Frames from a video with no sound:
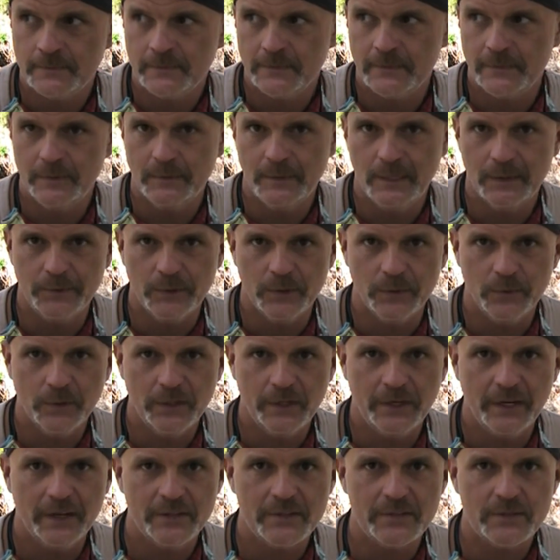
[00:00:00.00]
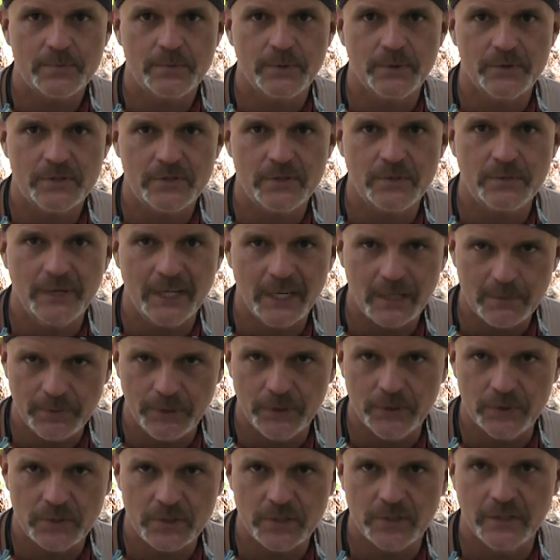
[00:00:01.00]
Remember, we're not supposed to make
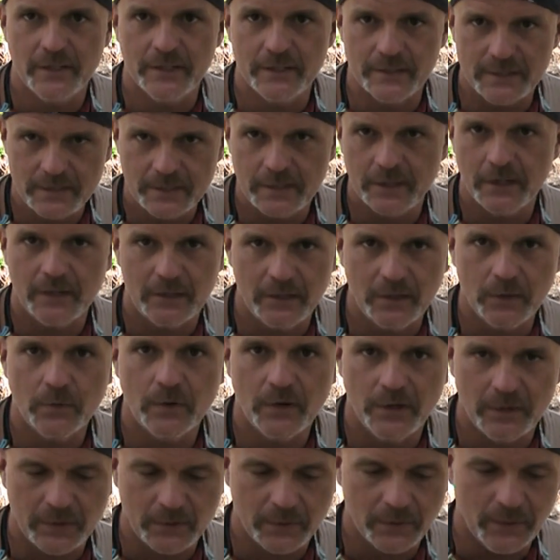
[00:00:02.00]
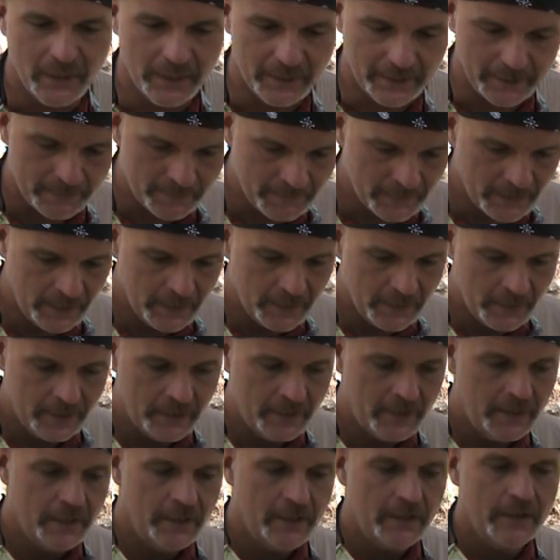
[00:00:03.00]
pollution in studying water quality.
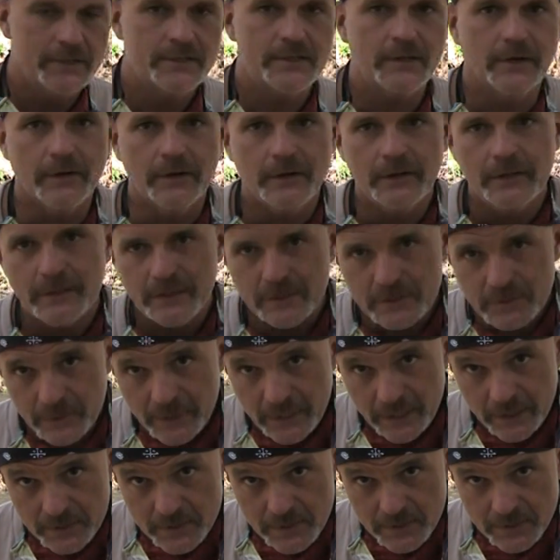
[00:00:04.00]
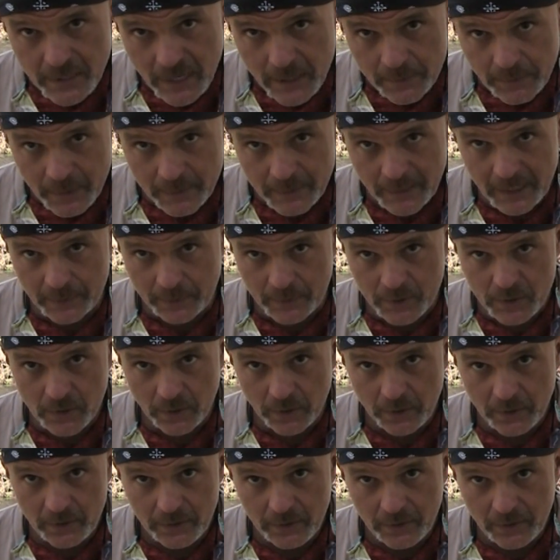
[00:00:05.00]
So this right here is a sampling bottle. I'm going to show
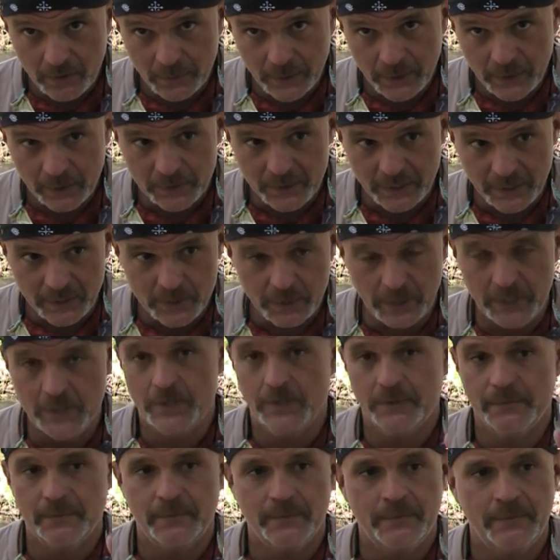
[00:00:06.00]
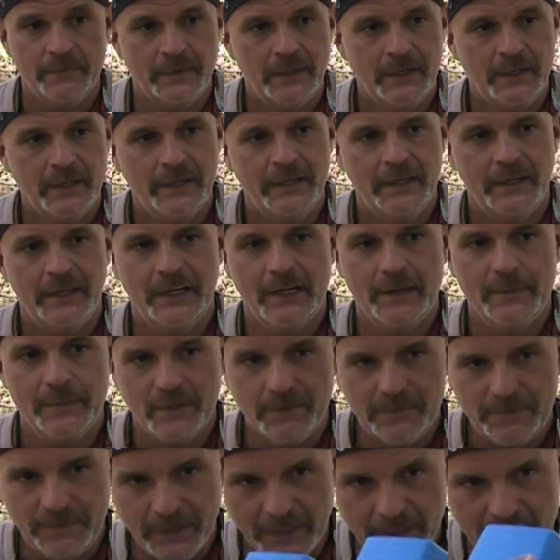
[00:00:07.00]
you how to do the Winkler titration. And I'm going
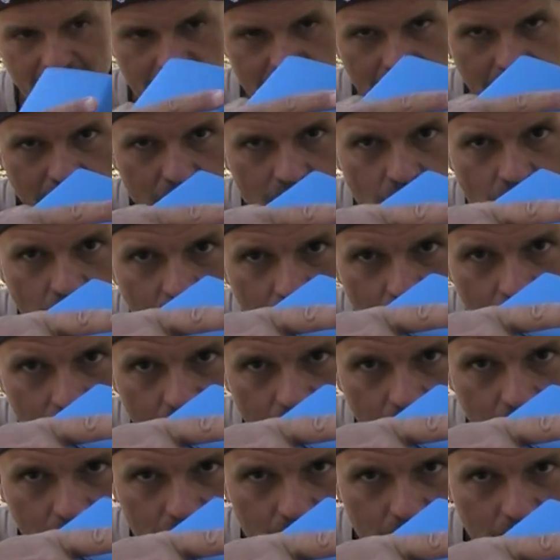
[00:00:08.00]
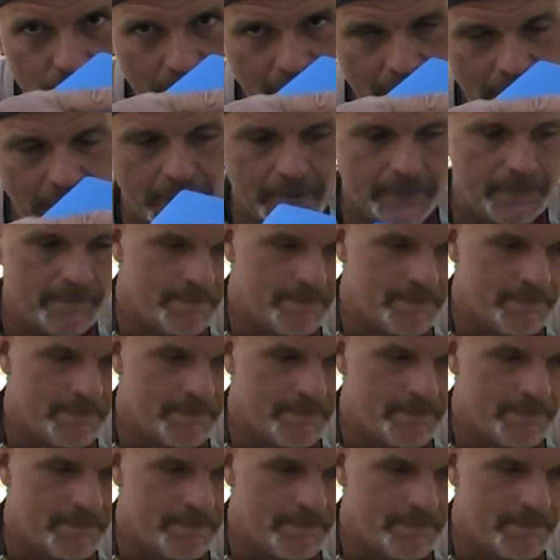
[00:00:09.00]
to fill it to the shoulder, which is right there.